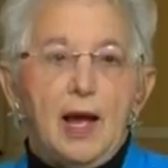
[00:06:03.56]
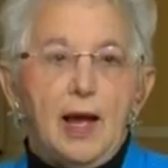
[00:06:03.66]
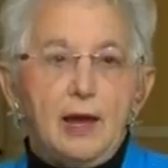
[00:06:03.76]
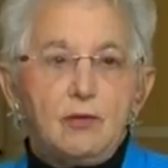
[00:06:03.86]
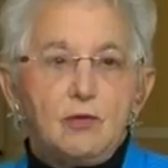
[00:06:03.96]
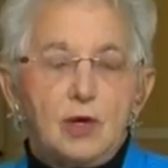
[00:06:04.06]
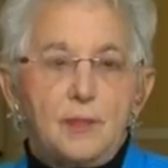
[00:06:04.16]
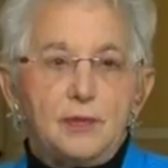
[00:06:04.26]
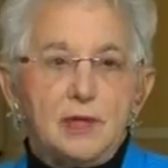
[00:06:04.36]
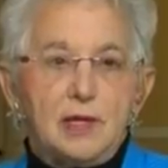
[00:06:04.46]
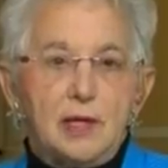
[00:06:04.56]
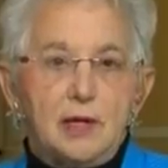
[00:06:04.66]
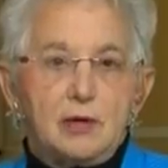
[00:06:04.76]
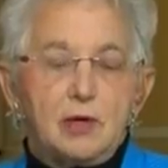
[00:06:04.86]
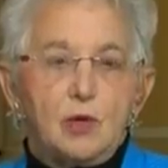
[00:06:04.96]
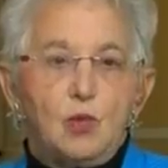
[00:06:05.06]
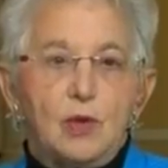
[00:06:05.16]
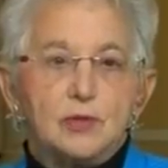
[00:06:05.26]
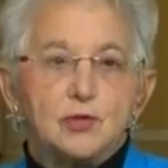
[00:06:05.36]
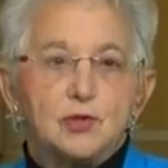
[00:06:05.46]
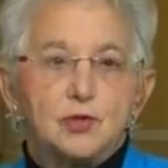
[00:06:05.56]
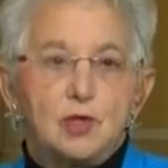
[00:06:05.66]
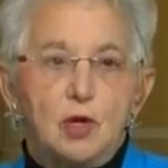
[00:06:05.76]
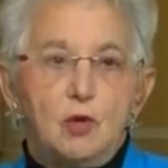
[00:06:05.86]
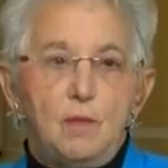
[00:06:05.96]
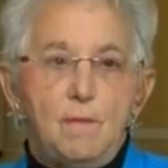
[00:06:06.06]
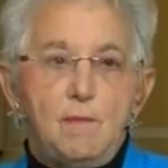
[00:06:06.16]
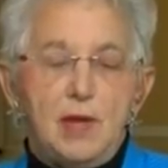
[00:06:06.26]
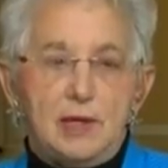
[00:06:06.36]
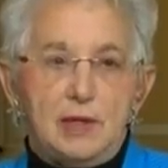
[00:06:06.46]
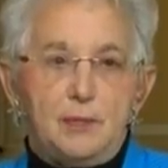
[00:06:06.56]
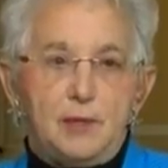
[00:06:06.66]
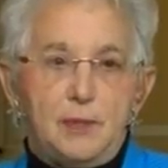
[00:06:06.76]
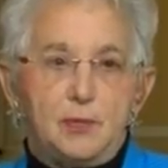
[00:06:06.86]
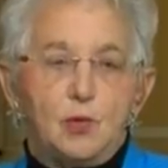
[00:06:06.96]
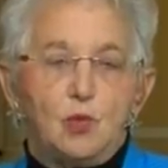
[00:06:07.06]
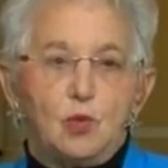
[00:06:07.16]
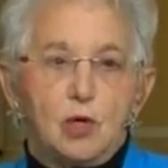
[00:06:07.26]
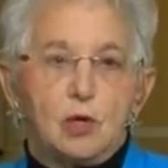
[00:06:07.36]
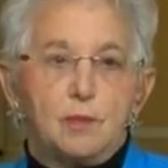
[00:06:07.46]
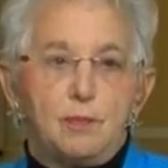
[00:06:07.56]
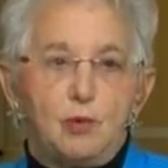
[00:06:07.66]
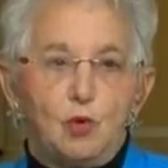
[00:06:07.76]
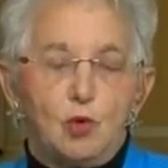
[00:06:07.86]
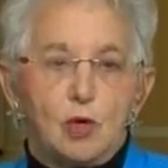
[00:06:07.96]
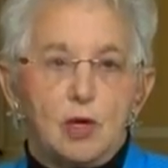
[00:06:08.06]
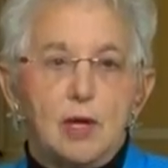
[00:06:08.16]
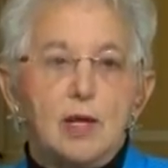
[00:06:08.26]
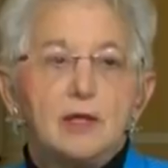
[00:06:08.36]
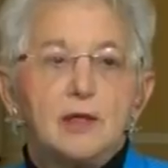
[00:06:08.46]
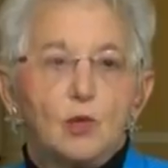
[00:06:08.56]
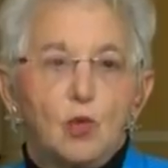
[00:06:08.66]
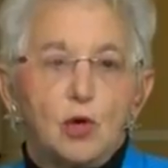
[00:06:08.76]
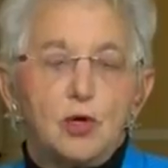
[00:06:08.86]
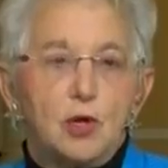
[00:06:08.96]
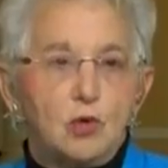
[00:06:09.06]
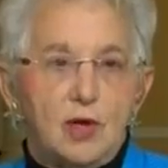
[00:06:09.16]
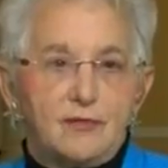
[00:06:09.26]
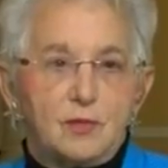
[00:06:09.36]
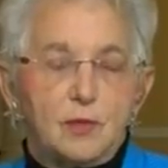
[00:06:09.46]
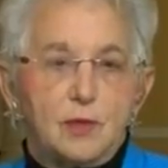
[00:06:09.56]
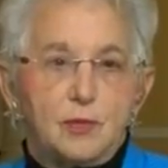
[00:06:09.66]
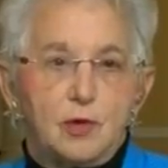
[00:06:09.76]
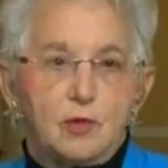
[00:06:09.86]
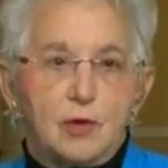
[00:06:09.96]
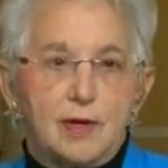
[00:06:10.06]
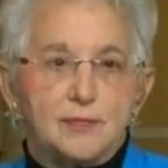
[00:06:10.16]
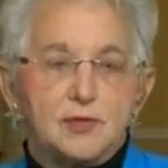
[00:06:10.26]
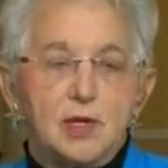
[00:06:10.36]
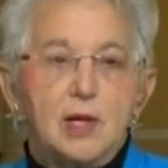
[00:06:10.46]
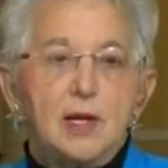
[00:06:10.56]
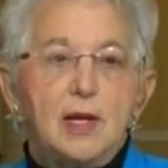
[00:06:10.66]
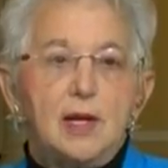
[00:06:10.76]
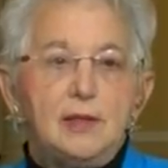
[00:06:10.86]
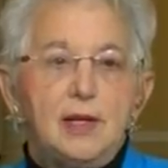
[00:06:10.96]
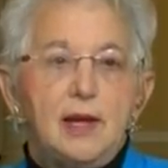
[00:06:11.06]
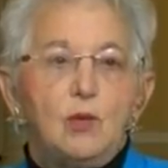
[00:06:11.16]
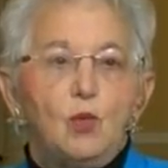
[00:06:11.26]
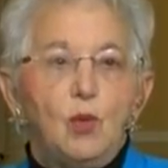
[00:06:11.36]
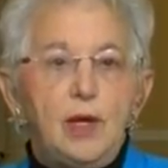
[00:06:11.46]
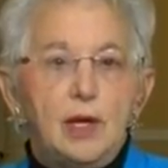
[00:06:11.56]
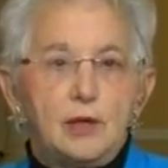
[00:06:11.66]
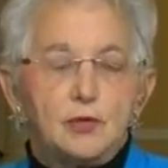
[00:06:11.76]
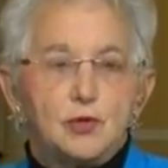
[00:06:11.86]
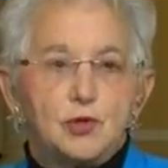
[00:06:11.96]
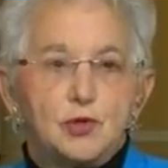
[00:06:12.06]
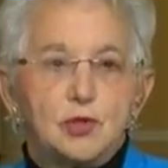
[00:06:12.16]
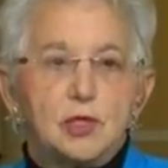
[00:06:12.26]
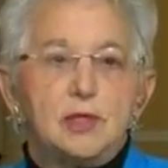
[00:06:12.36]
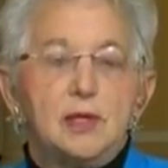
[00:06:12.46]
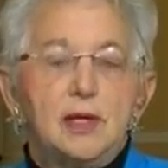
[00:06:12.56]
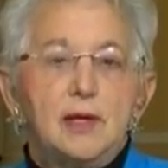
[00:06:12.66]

I grew up in an era when so many people were poor, there were no government programs, and yet we understood